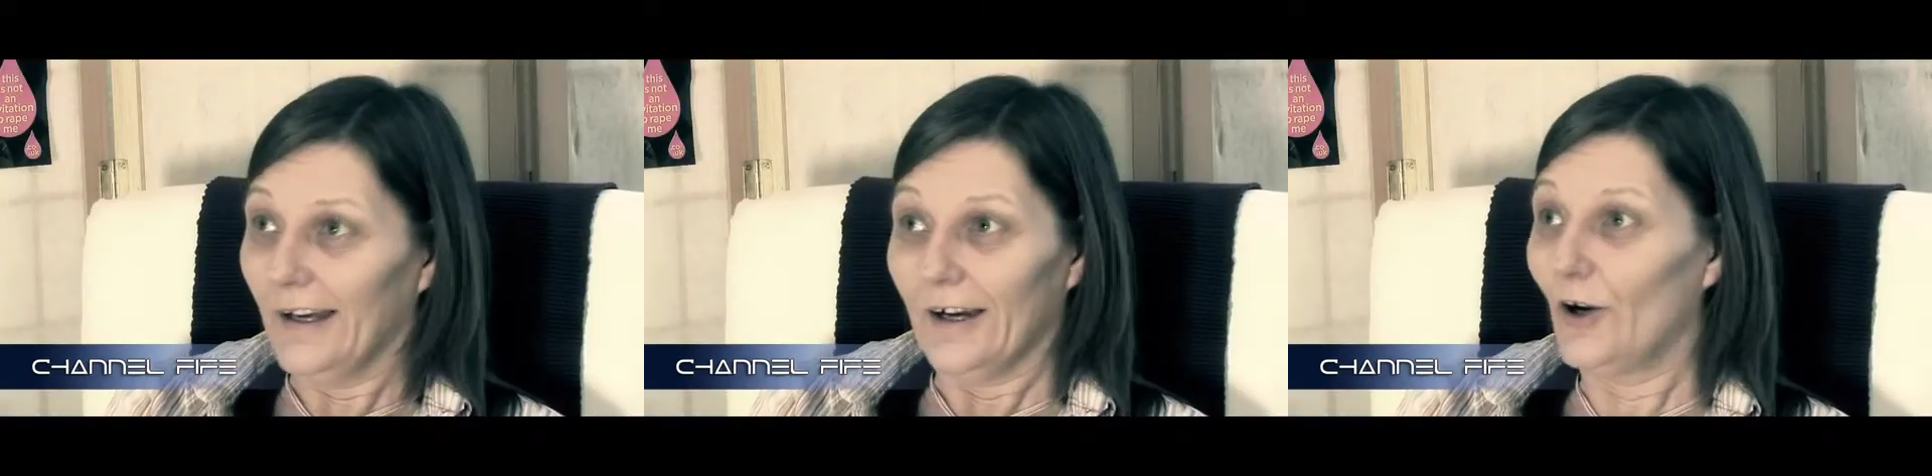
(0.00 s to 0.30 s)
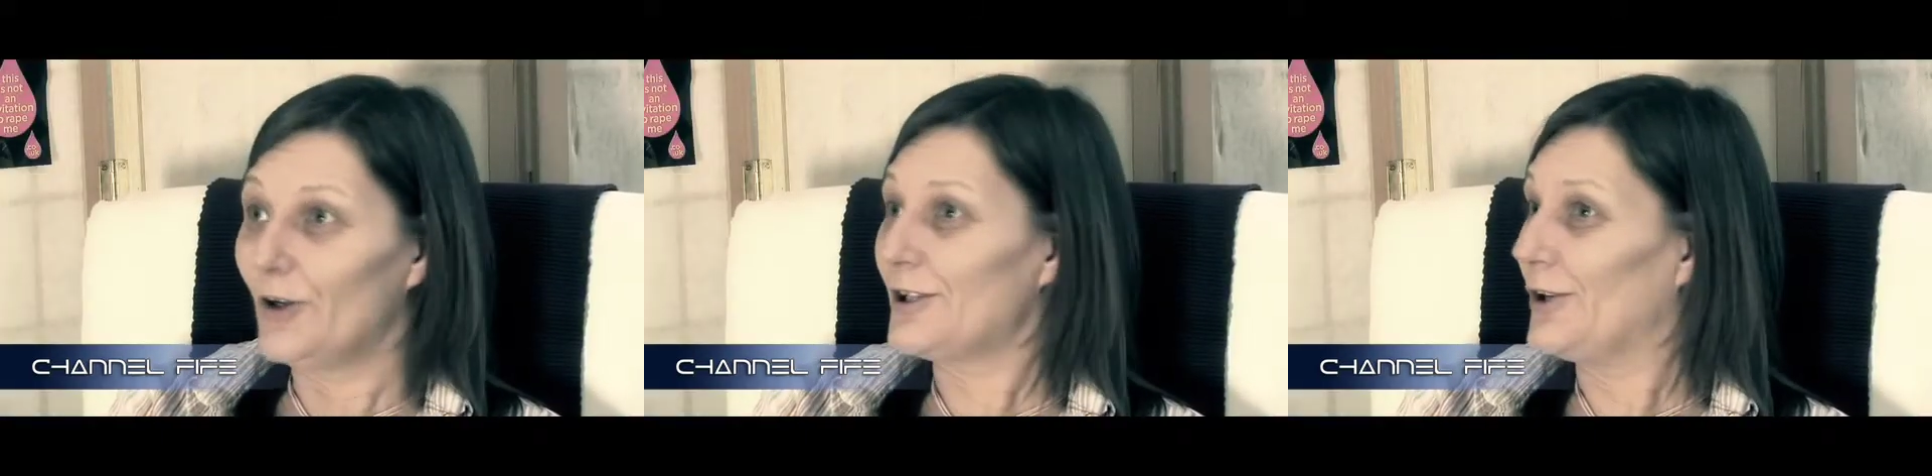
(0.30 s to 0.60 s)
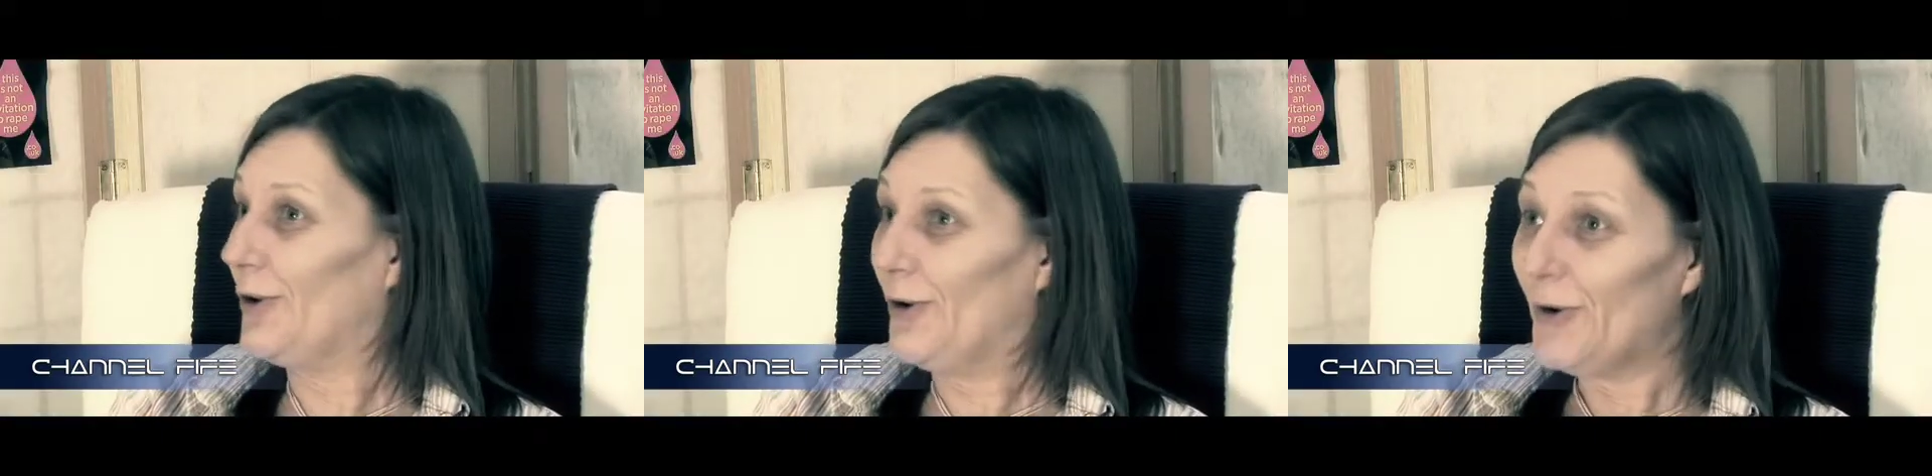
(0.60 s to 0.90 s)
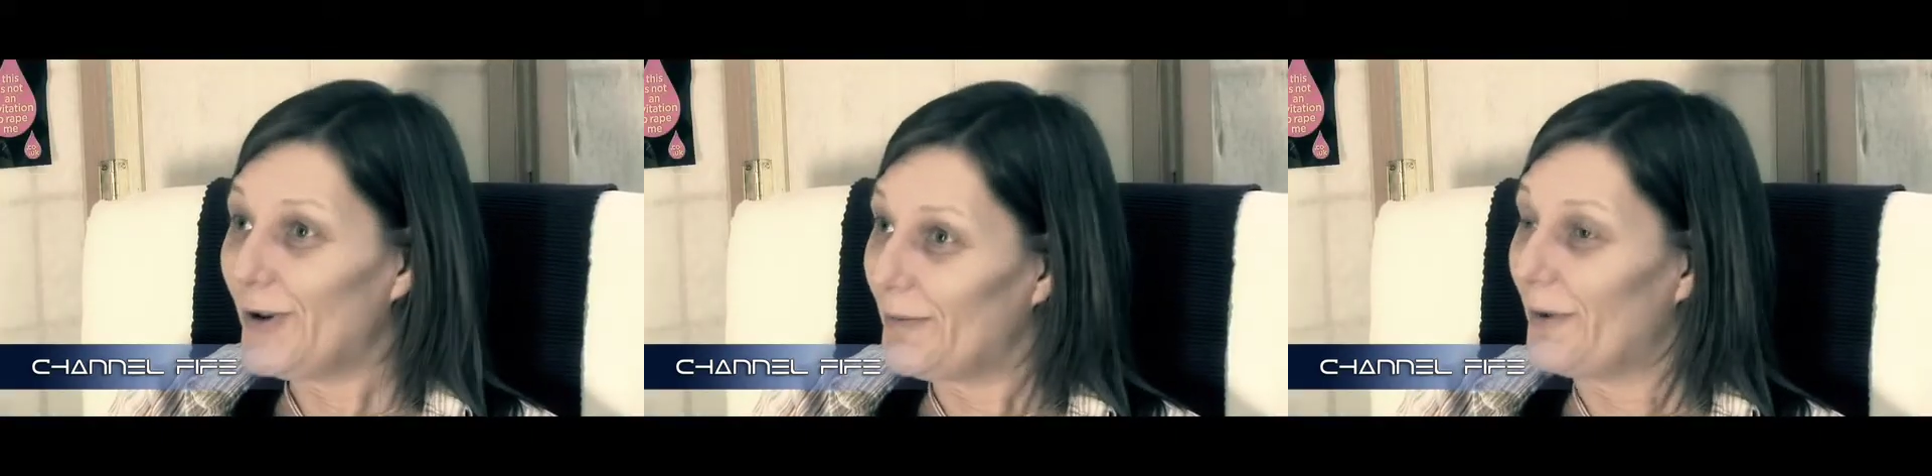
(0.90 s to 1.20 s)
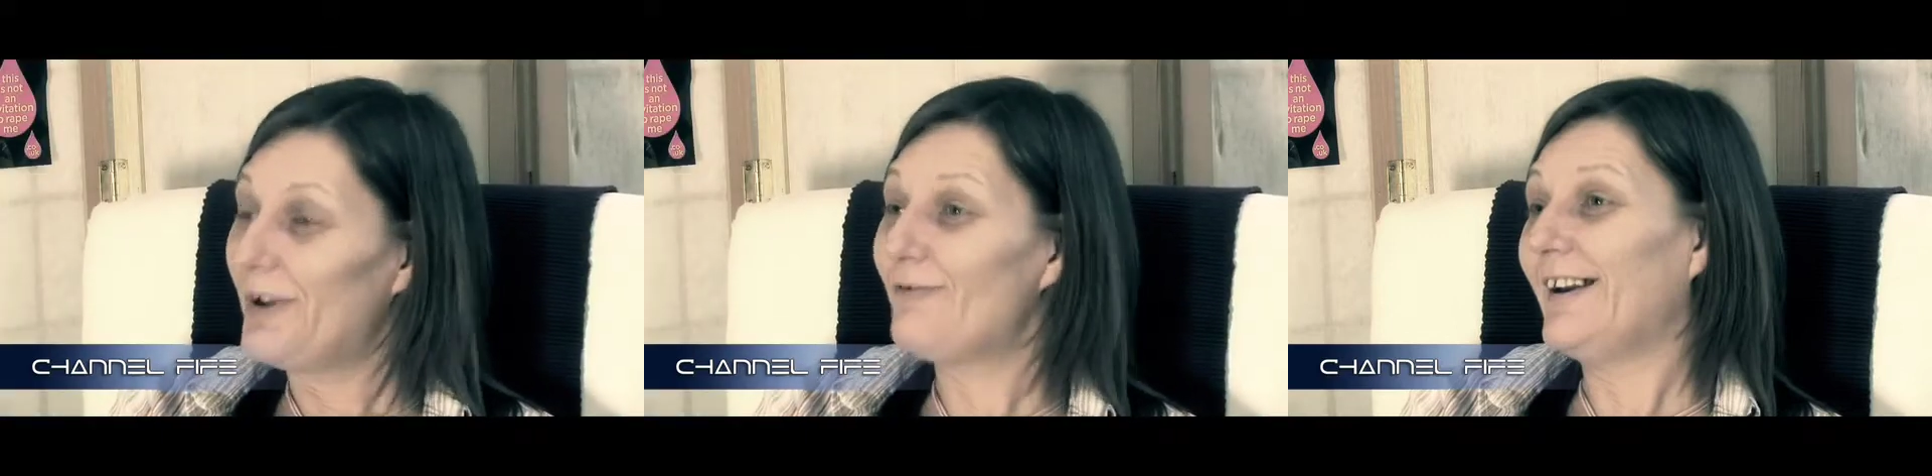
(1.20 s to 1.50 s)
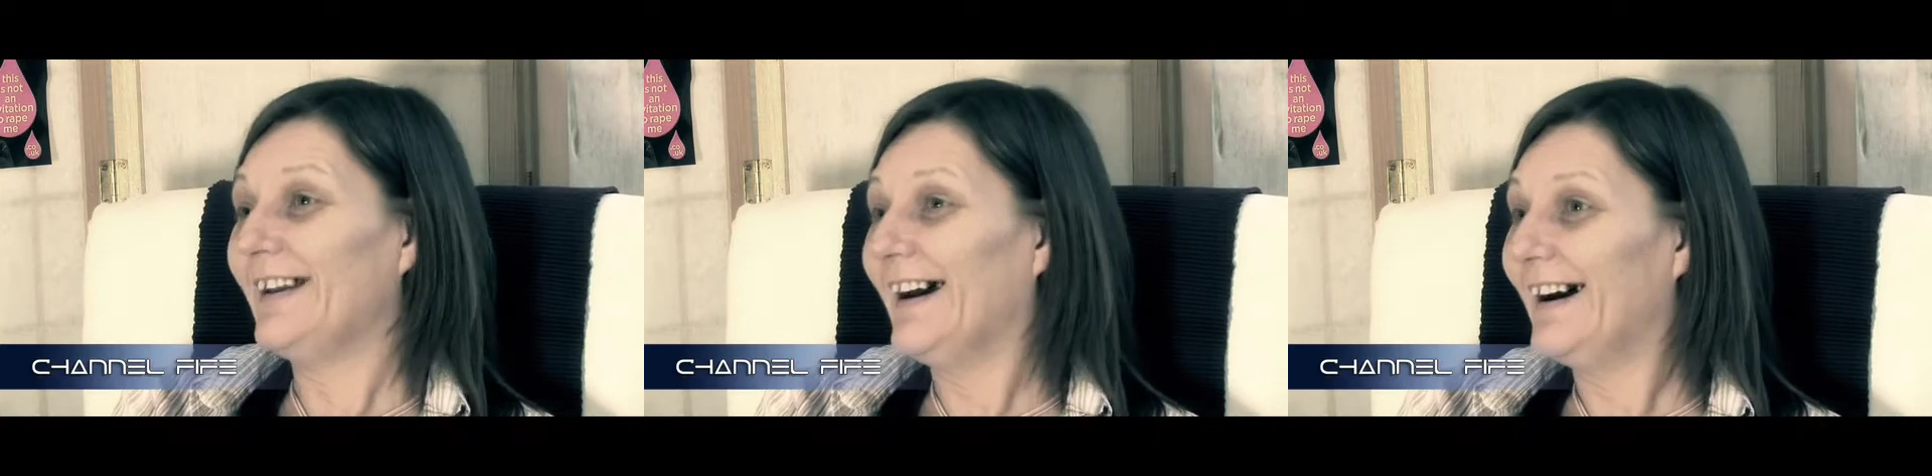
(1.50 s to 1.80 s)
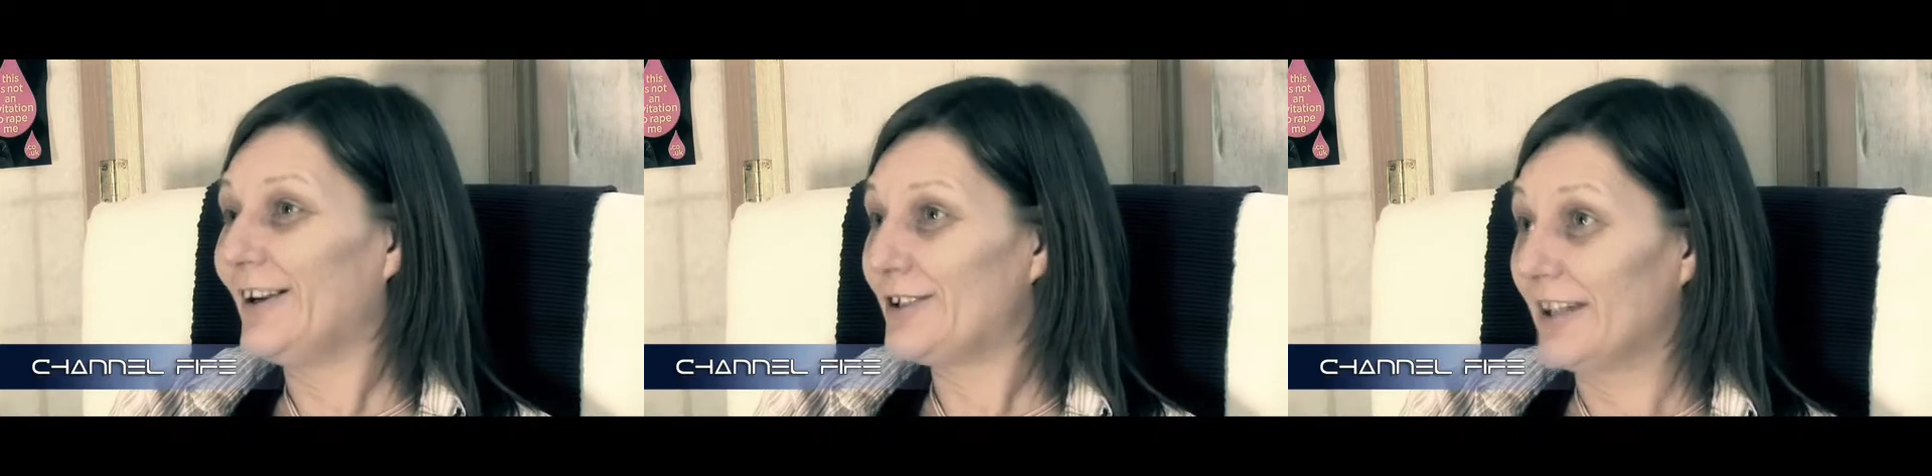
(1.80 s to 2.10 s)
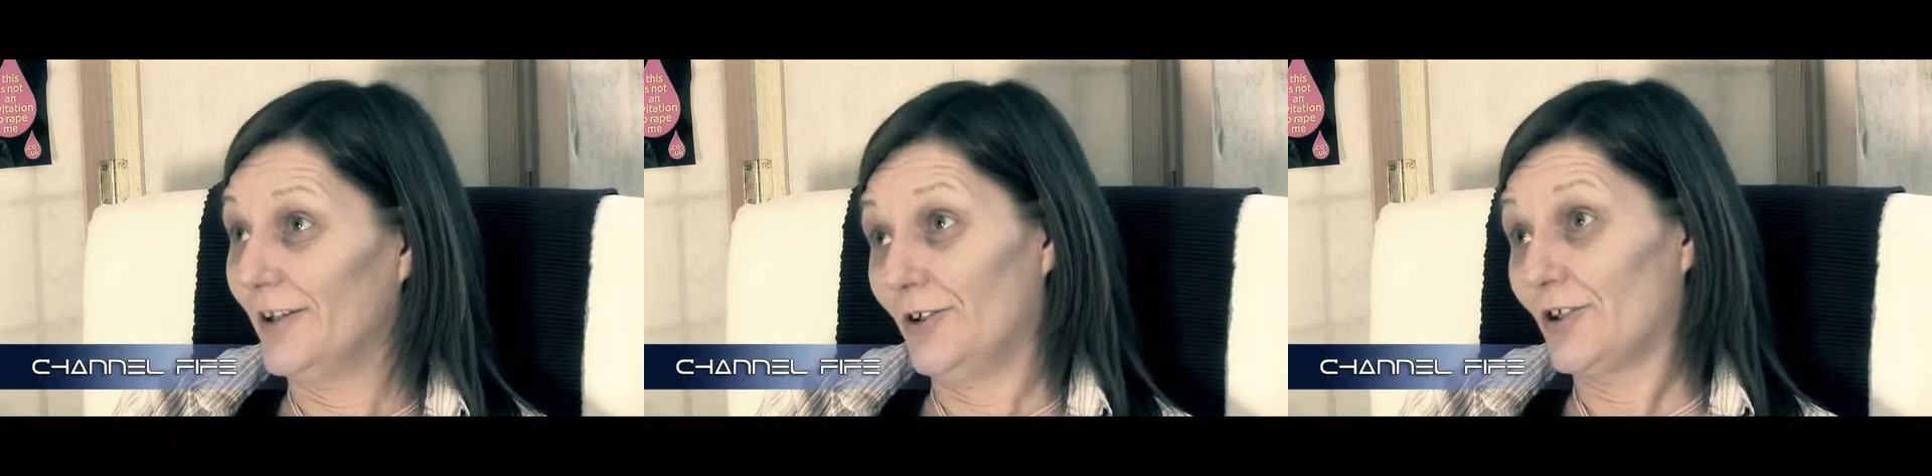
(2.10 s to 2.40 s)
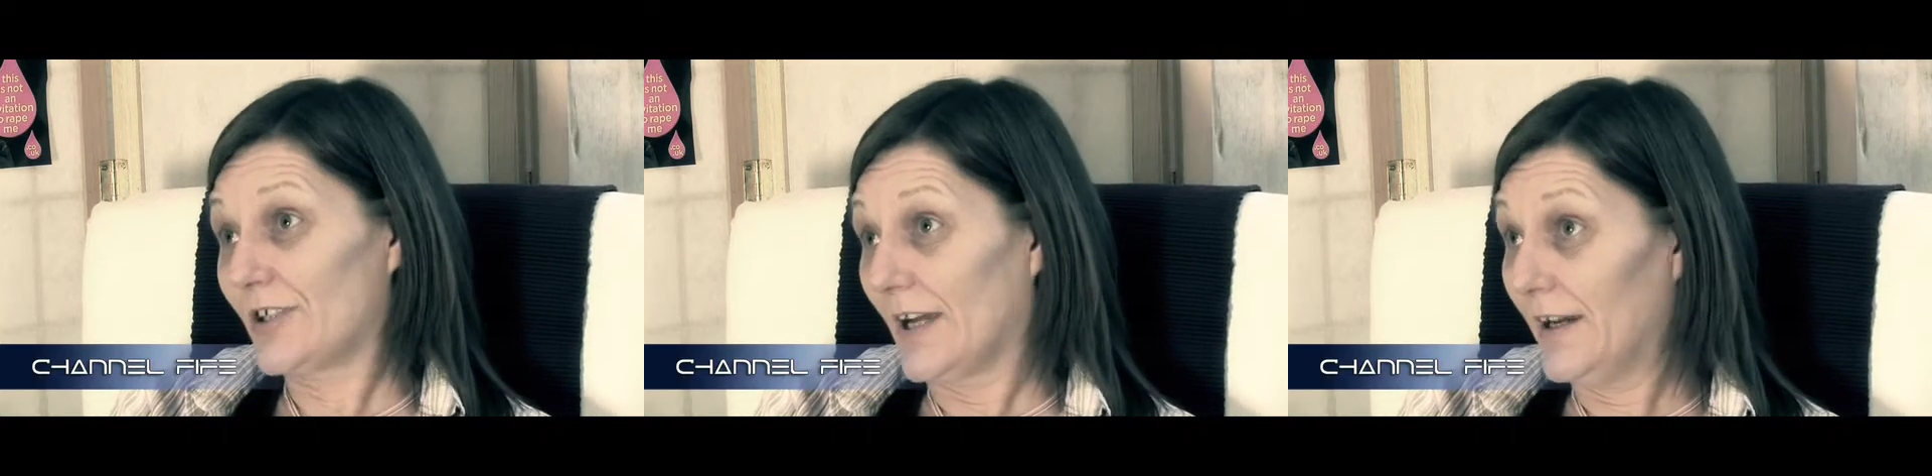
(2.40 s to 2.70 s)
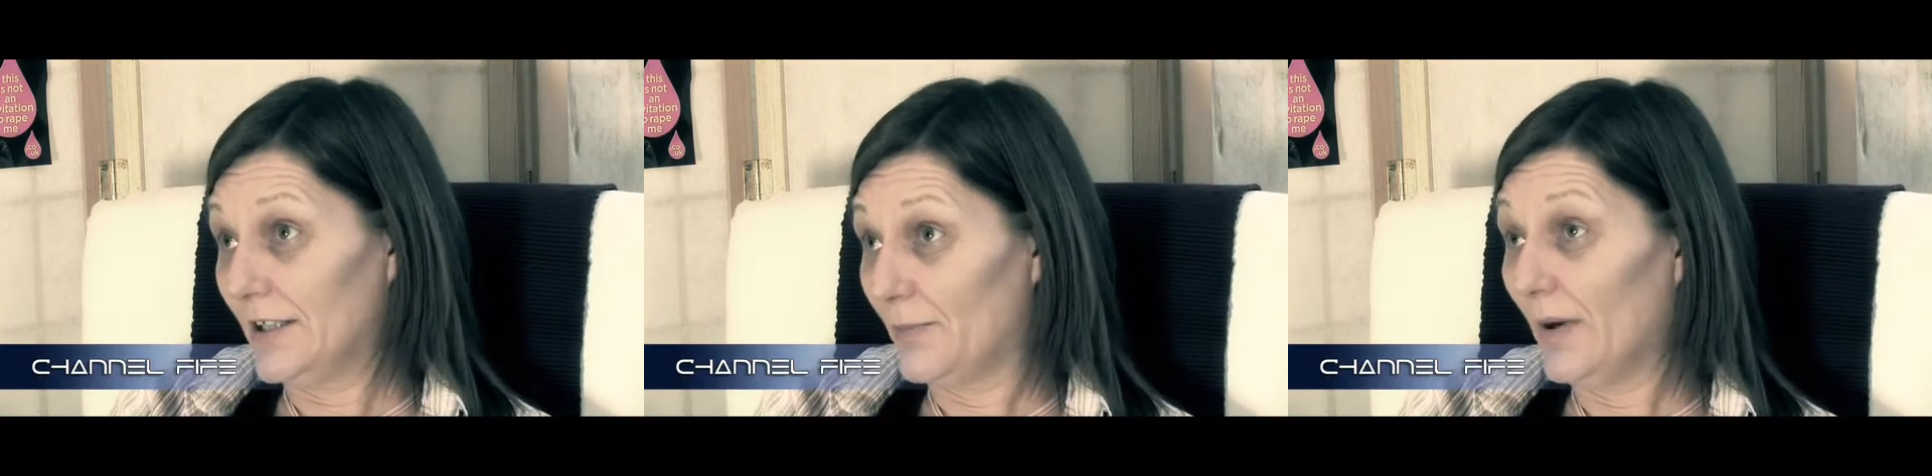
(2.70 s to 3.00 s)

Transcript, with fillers: I honestly don't know, and we find it hard to understand,